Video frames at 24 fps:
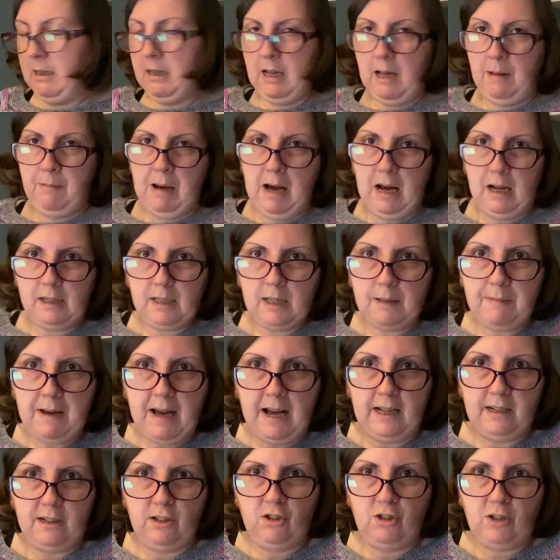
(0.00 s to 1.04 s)
I'm hanging my
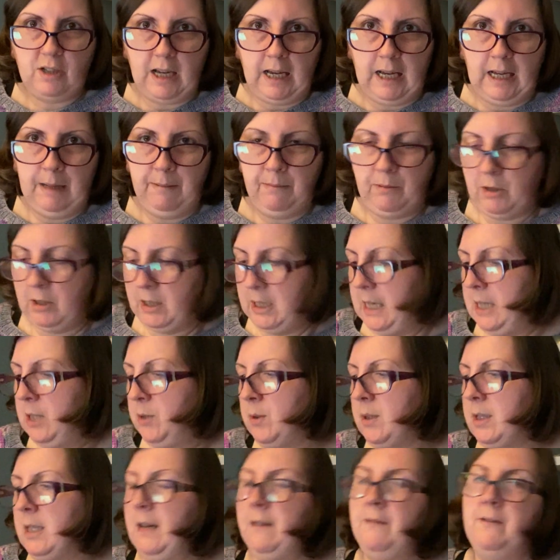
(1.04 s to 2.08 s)
head in shame because this
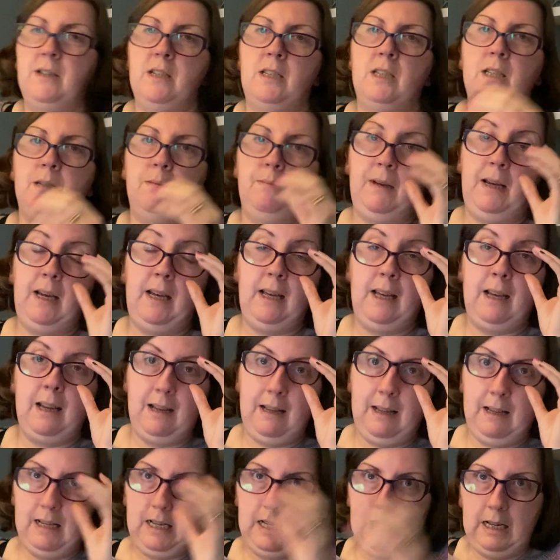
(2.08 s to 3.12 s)
was gifted to me,
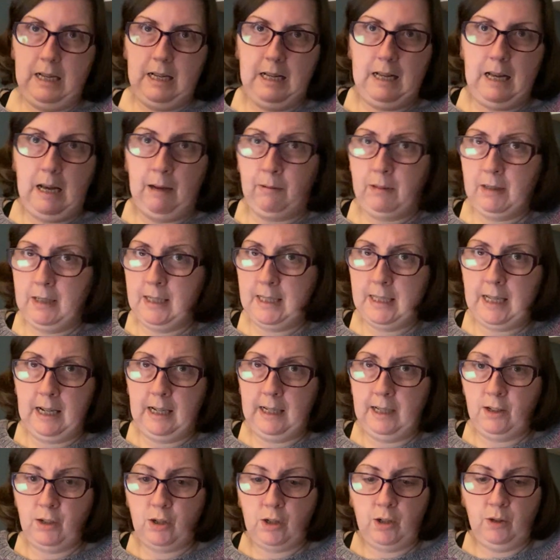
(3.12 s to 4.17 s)
I'm going to say at
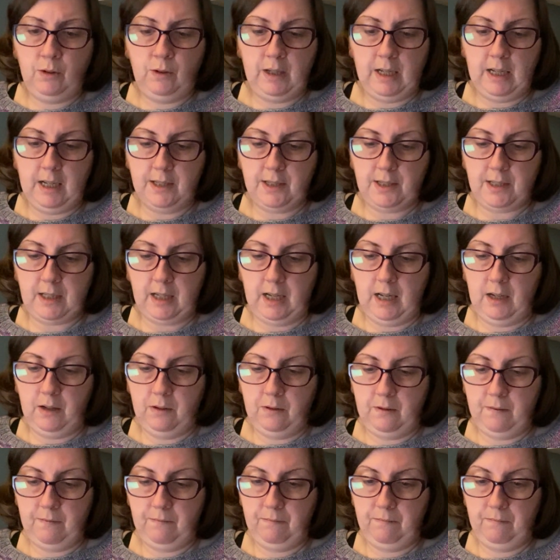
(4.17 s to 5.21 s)
least 2 years ago.
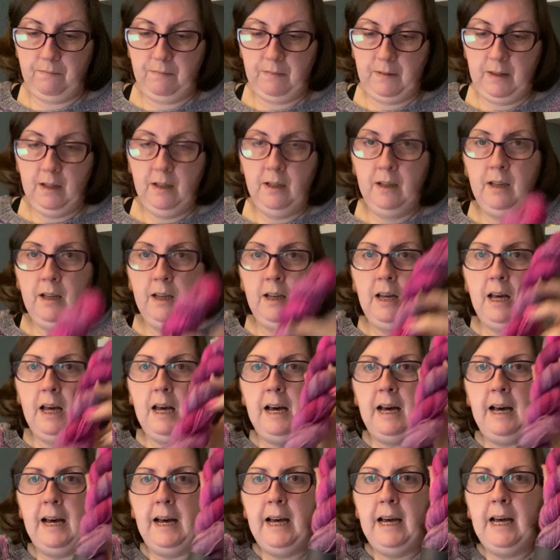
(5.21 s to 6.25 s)

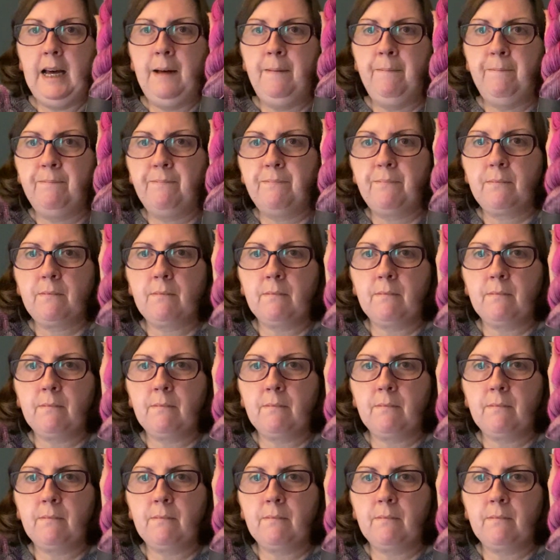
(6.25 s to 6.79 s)
From